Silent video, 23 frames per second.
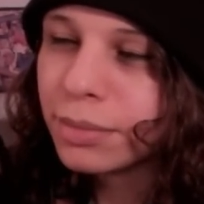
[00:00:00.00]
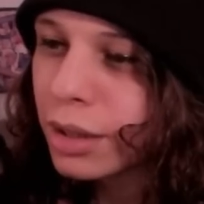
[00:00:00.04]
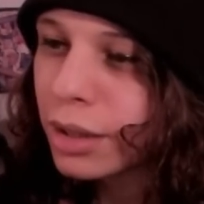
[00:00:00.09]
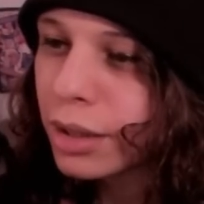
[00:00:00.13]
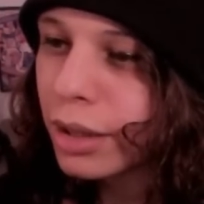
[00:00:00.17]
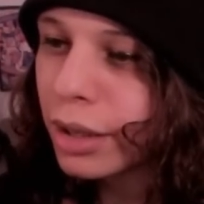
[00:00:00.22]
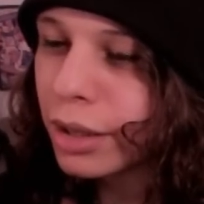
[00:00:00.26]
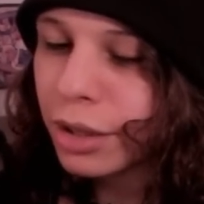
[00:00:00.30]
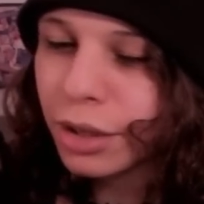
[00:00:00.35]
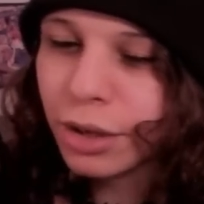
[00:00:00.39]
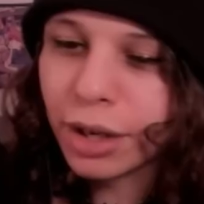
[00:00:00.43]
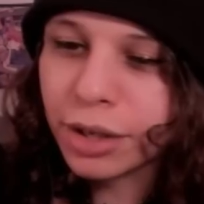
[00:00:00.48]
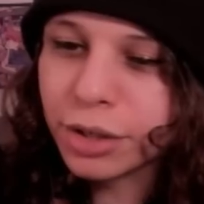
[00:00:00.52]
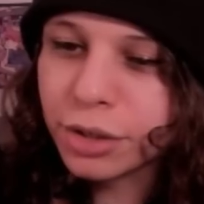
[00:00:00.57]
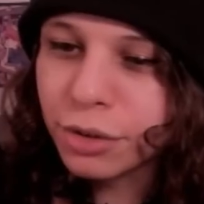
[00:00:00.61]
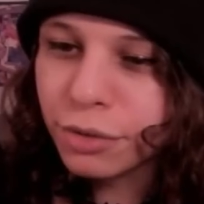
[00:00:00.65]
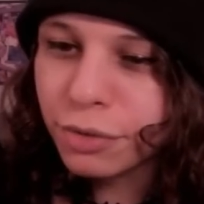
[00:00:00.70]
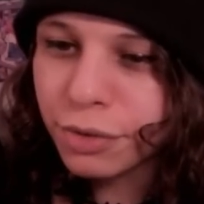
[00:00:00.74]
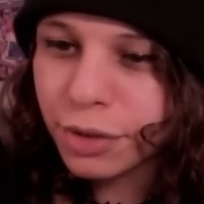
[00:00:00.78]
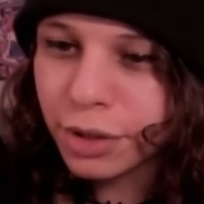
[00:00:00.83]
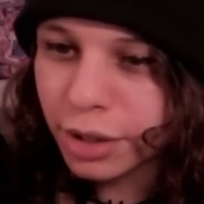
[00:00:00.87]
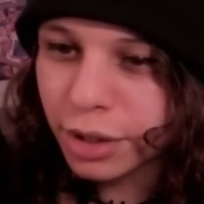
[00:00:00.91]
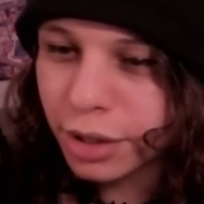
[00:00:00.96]
And, I do
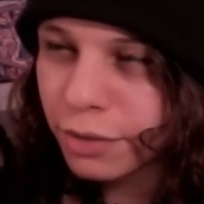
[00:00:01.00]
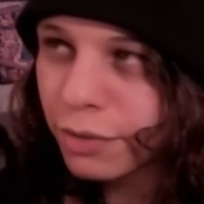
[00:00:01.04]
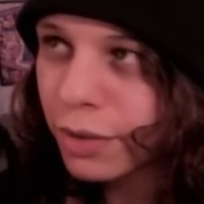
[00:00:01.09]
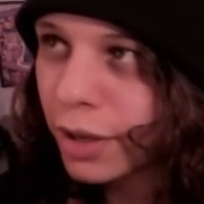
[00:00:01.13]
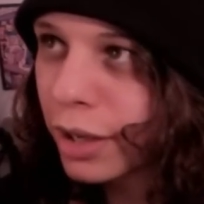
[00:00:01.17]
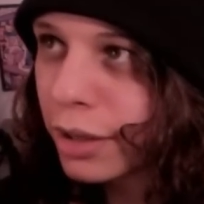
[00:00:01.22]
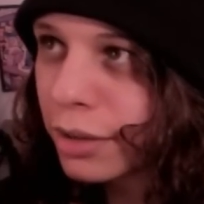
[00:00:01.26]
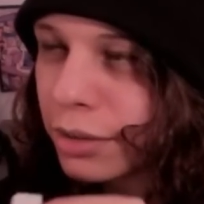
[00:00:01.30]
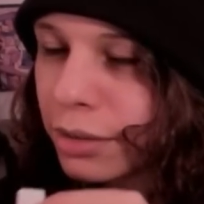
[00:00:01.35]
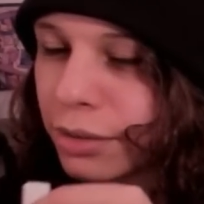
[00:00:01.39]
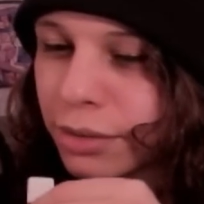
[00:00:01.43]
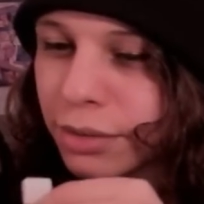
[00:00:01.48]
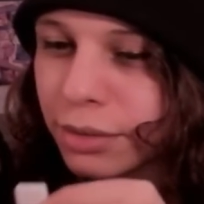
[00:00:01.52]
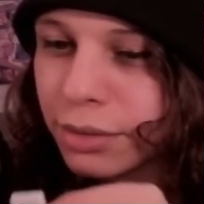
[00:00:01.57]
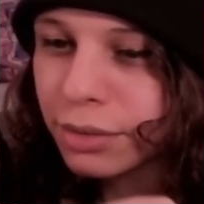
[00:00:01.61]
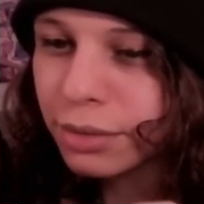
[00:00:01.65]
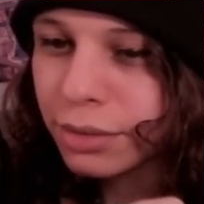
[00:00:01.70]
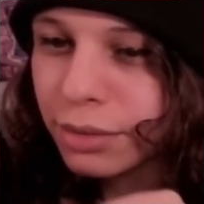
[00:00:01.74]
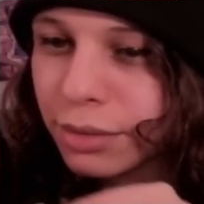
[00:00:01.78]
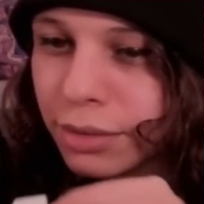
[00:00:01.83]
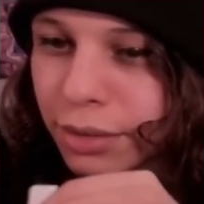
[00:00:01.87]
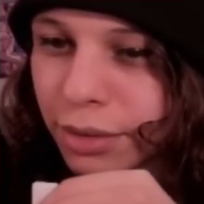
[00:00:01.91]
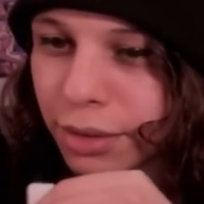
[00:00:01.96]
feel it if I
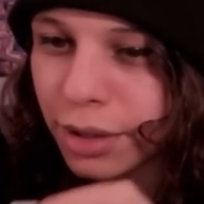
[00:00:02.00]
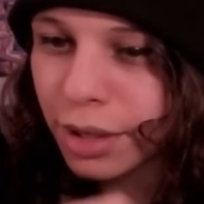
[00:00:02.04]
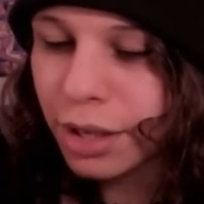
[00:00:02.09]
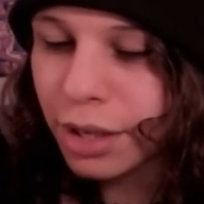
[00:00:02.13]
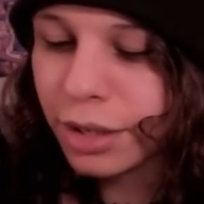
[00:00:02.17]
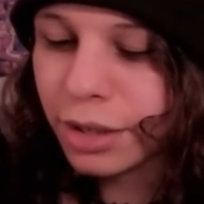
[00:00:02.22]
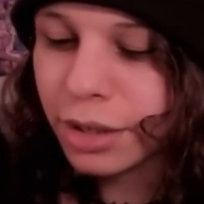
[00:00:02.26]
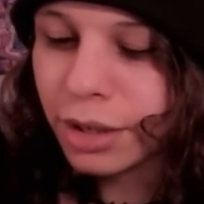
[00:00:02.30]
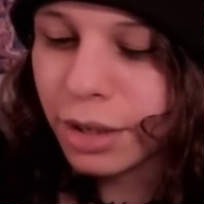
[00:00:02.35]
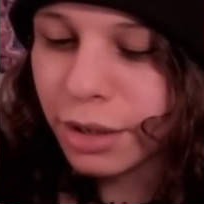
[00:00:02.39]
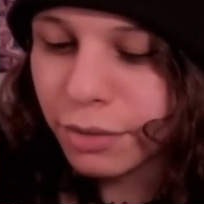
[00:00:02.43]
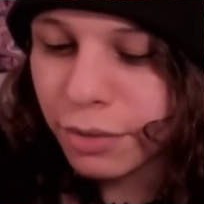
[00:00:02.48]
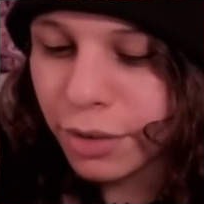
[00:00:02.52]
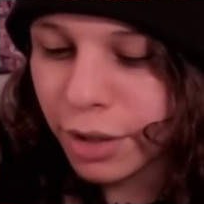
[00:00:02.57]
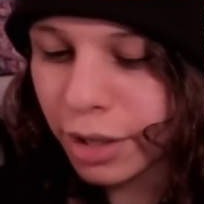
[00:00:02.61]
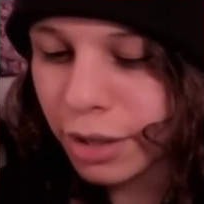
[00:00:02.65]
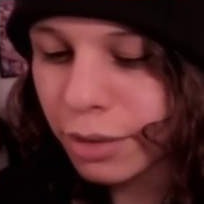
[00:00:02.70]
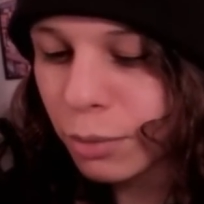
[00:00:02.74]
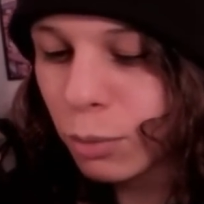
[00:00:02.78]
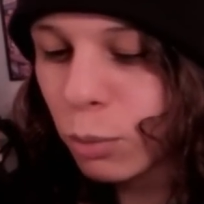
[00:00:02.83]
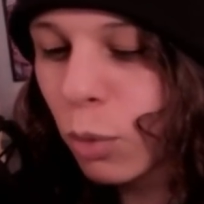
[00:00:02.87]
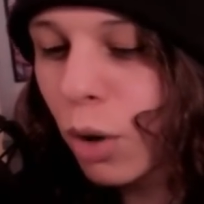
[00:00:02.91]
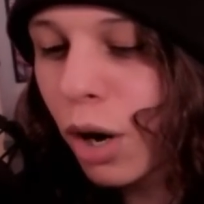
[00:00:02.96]
hit it enough. Like,
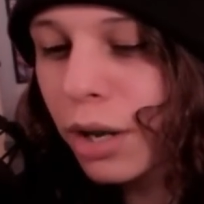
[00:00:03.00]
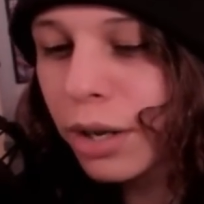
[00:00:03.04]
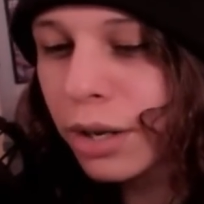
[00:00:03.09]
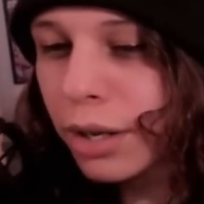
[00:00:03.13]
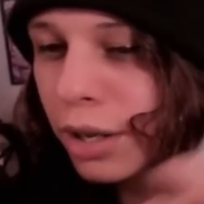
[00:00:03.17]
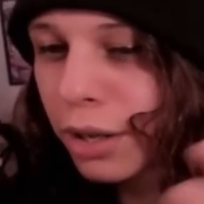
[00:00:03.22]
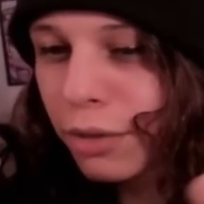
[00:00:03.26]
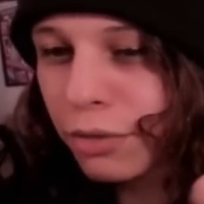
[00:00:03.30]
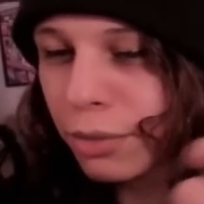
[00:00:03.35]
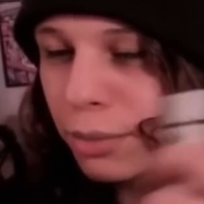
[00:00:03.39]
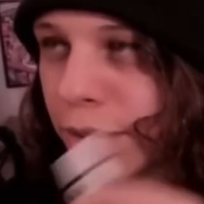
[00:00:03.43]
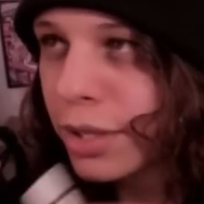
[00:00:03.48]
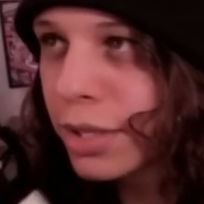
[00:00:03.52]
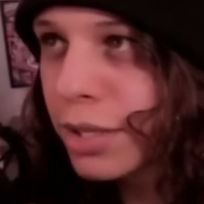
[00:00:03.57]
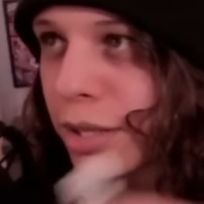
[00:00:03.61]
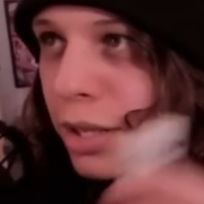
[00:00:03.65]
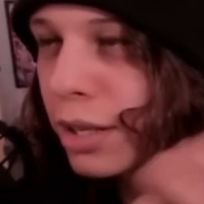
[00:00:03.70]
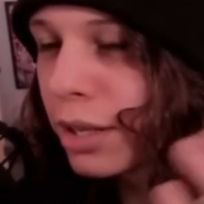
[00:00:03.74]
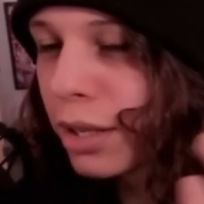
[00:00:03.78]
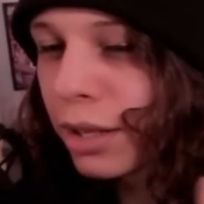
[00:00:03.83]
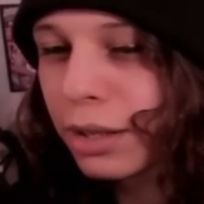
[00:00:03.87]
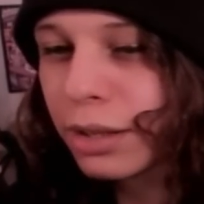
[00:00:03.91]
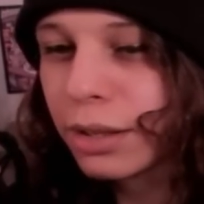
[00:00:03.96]
one hit from this
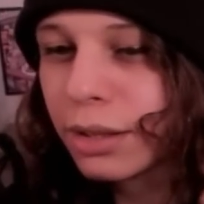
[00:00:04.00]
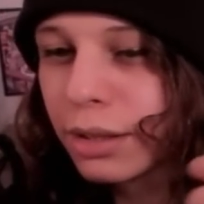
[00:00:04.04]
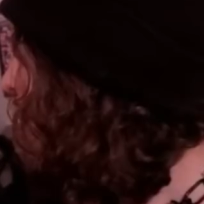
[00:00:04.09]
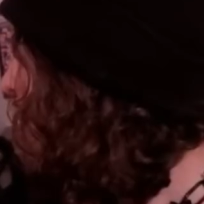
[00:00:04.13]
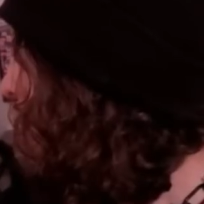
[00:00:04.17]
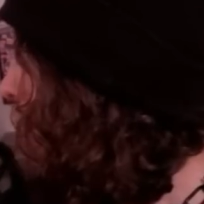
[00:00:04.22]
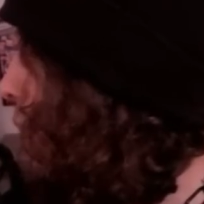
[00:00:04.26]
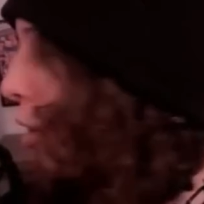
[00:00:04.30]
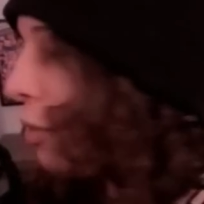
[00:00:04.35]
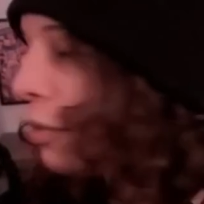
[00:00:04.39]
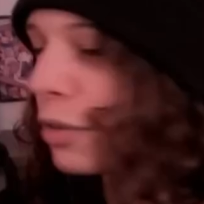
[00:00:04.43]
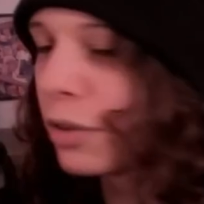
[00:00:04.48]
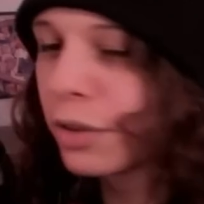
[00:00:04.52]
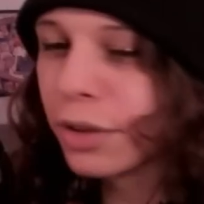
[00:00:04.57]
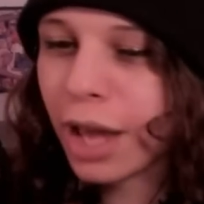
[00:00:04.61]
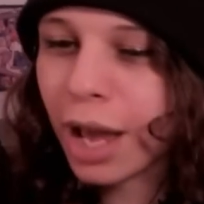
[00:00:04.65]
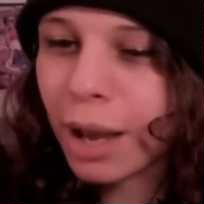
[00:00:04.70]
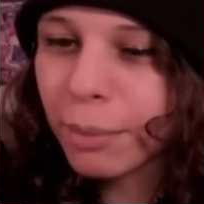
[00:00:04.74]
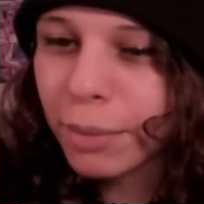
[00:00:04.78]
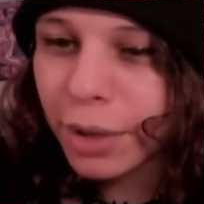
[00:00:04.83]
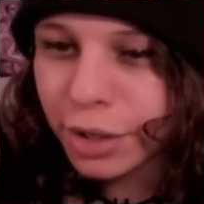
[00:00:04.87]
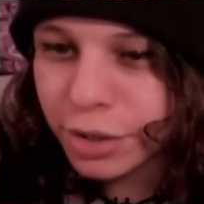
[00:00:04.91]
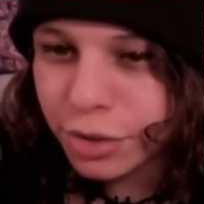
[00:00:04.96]
thing, I don't feel
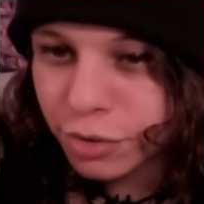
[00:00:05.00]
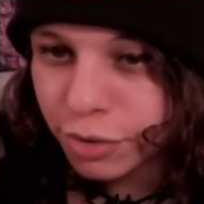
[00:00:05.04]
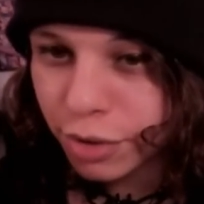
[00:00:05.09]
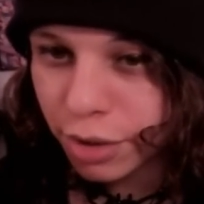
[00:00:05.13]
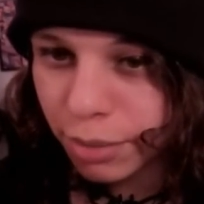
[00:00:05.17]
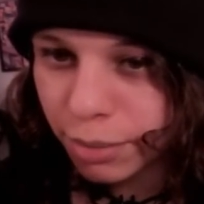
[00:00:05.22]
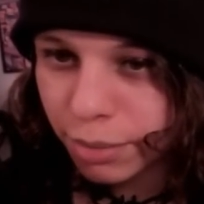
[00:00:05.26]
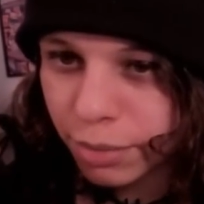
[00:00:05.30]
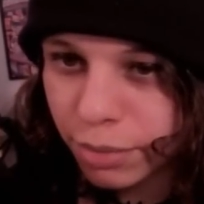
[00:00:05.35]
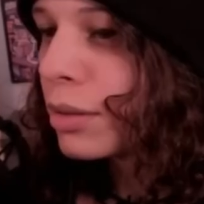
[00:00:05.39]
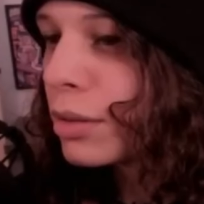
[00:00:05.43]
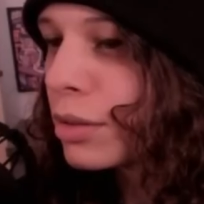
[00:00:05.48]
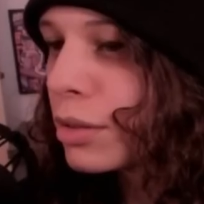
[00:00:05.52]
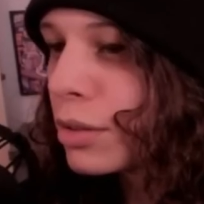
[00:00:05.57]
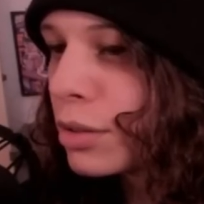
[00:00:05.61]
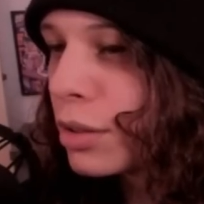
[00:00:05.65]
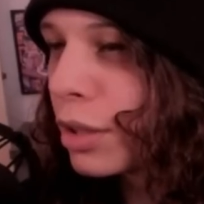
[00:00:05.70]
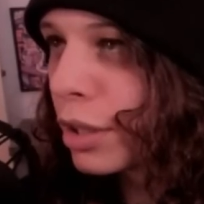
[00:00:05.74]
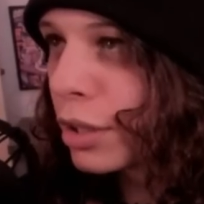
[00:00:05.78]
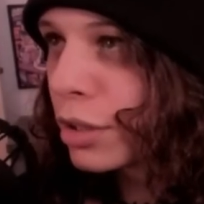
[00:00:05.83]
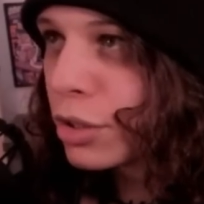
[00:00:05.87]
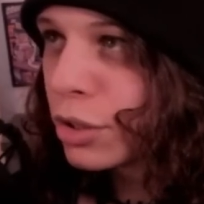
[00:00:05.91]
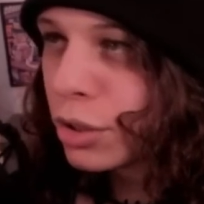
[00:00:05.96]
that much from.
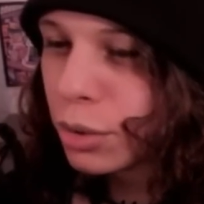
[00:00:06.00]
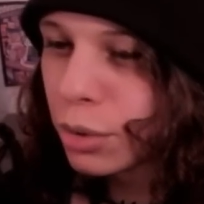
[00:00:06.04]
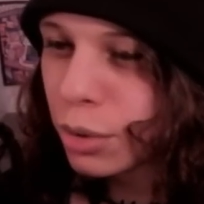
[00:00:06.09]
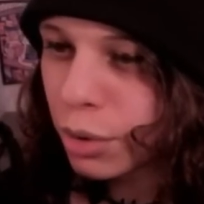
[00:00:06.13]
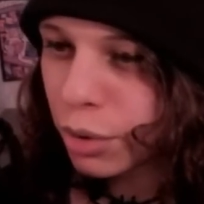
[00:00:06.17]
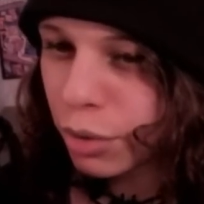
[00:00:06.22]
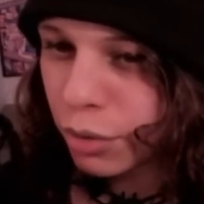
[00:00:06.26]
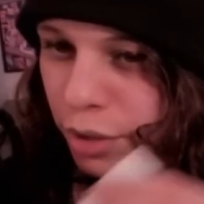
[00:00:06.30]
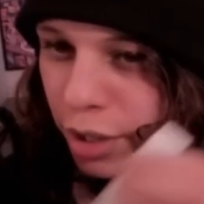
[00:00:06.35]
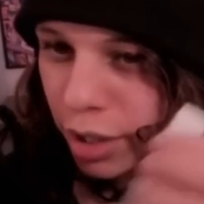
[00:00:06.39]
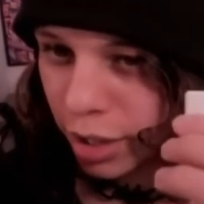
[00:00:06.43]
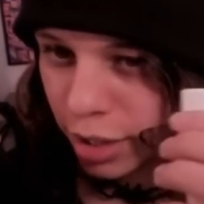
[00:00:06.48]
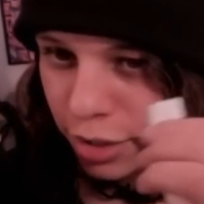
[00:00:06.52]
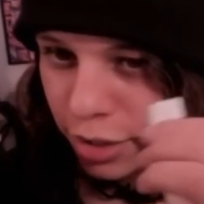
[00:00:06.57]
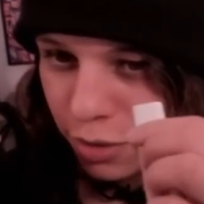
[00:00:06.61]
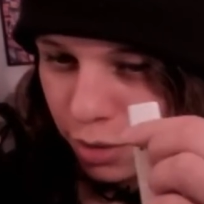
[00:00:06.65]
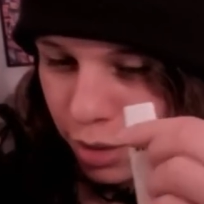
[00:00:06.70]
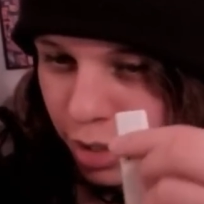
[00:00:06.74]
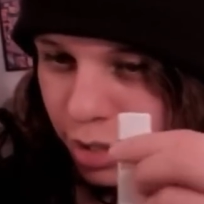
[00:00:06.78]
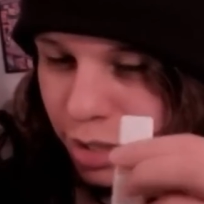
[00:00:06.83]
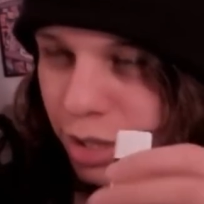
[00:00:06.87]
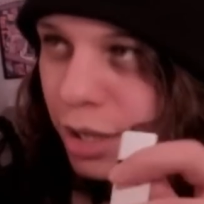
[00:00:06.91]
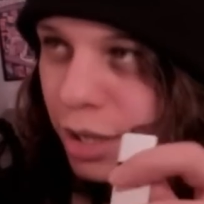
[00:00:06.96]
Like, 2 or 3 hits from
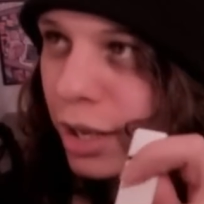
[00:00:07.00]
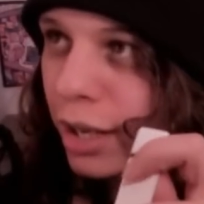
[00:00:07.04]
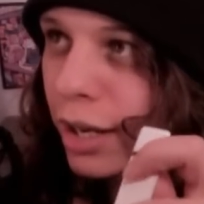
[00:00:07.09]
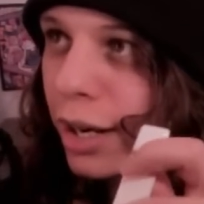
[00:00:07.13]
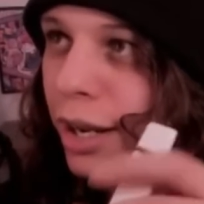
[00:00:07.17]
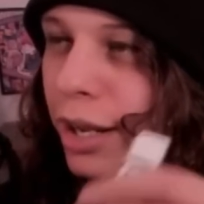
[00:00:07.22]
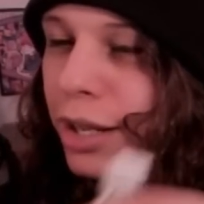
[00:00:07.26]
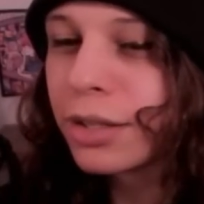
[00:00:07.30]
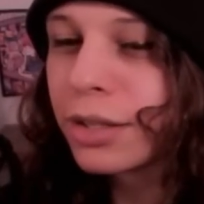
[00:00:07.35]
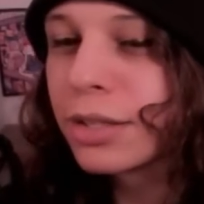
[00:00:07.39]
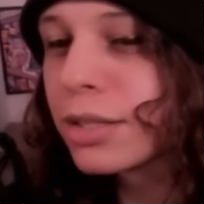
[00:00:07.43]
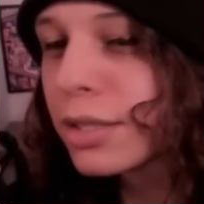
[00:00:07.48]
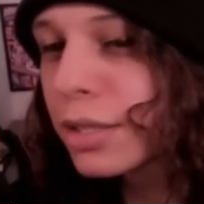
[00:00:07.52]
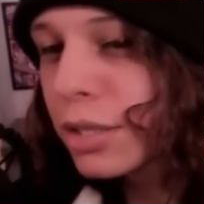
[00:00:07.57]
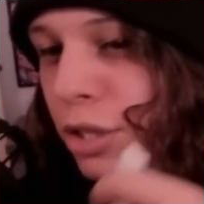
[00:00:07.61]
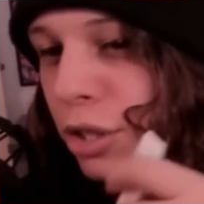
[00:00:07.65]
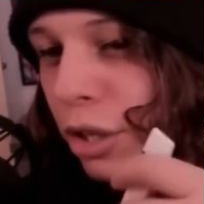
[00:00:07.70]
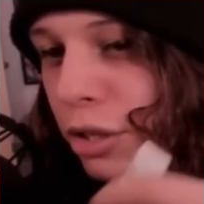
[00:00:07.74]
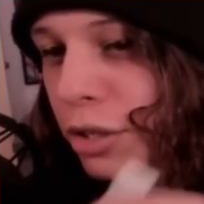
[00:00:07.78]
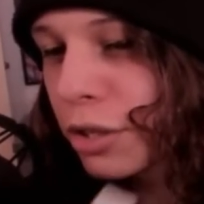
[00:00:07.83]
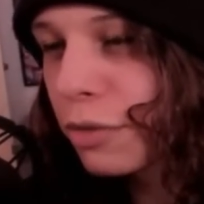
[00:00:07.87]
this thing, and I can start to